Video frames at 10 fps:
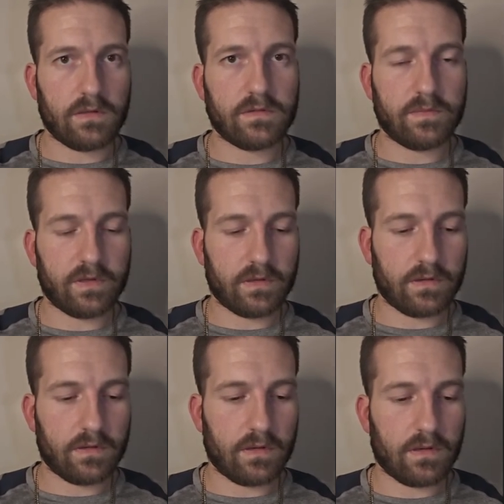
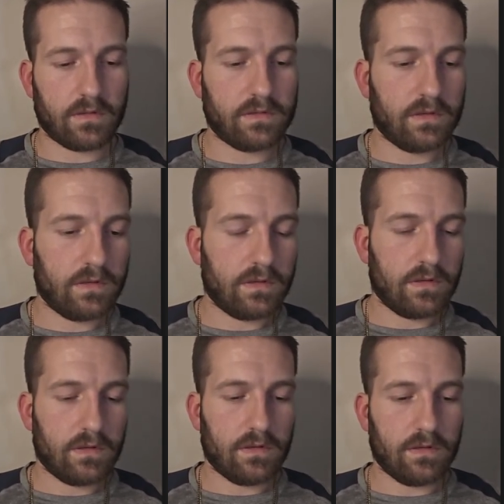Something that's
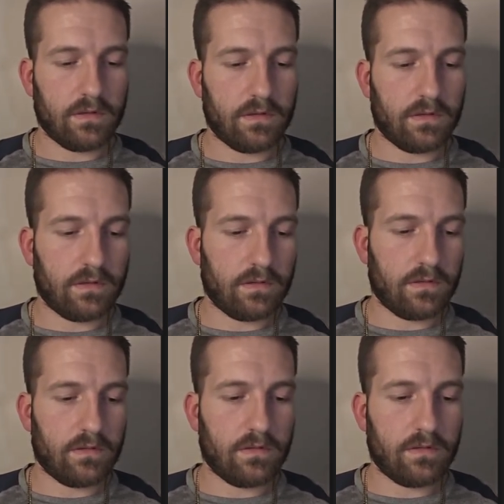a
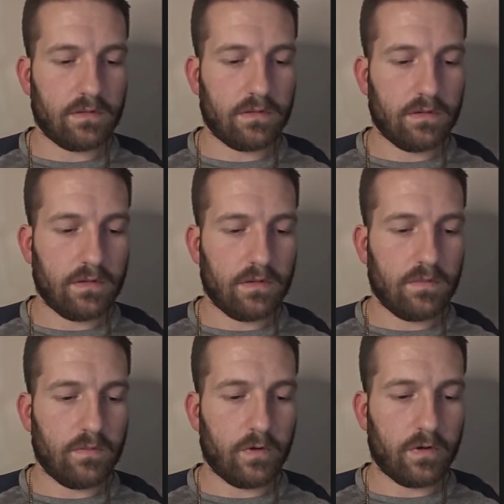little
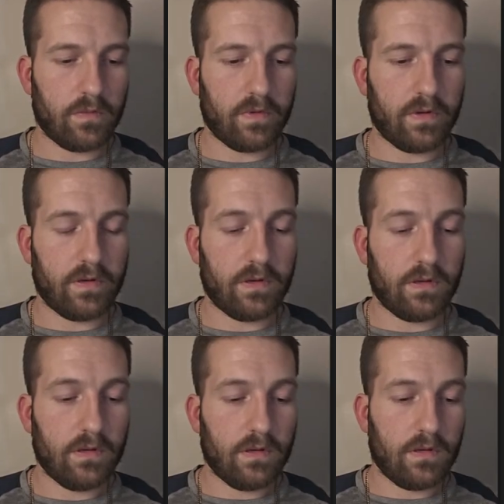more witty,
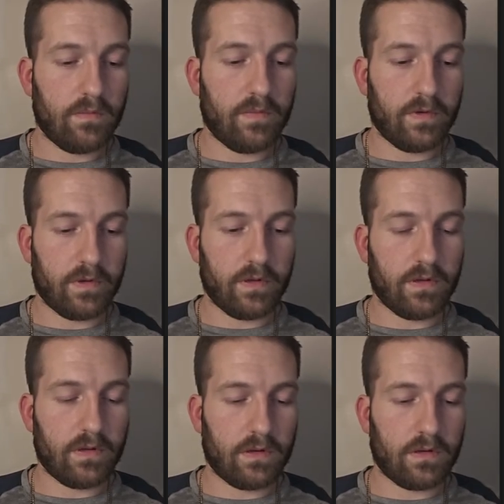but
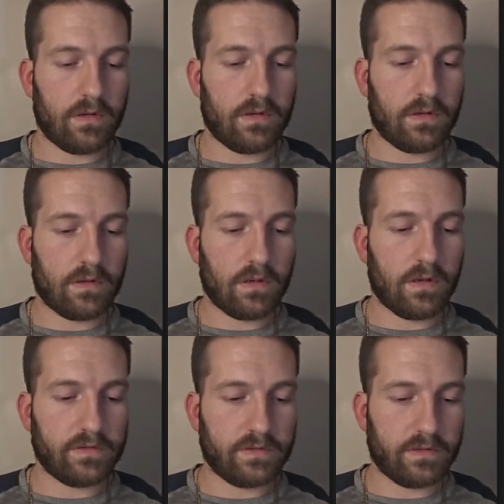
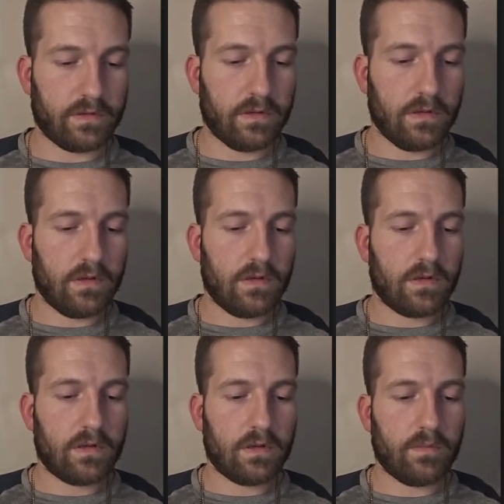us, the
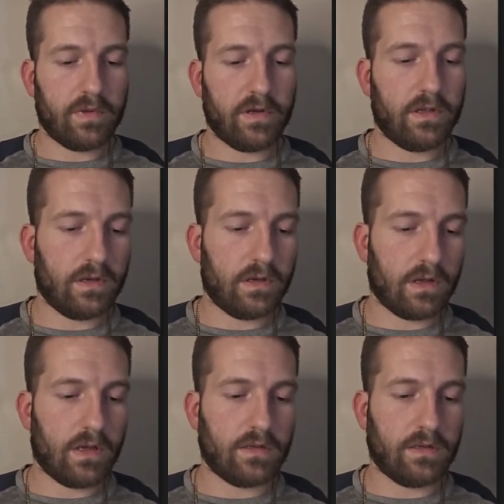company,
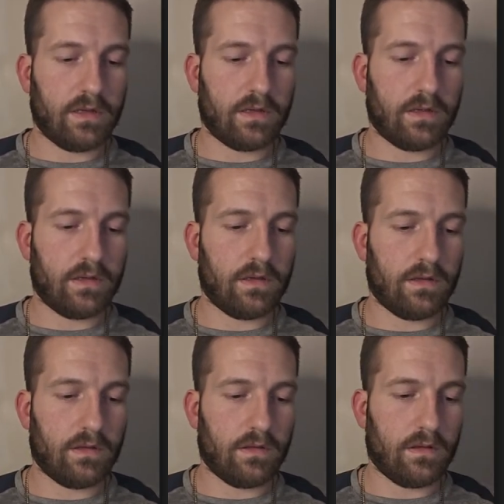not taking
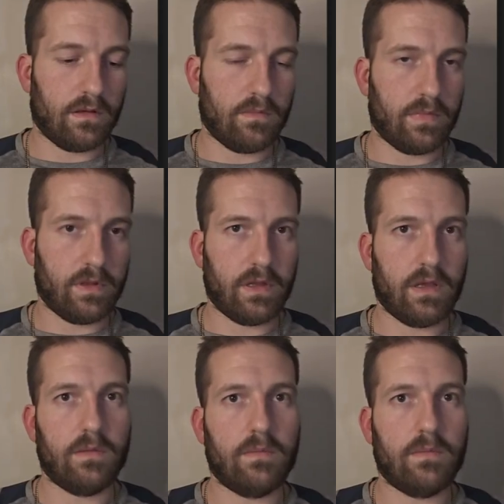the blame.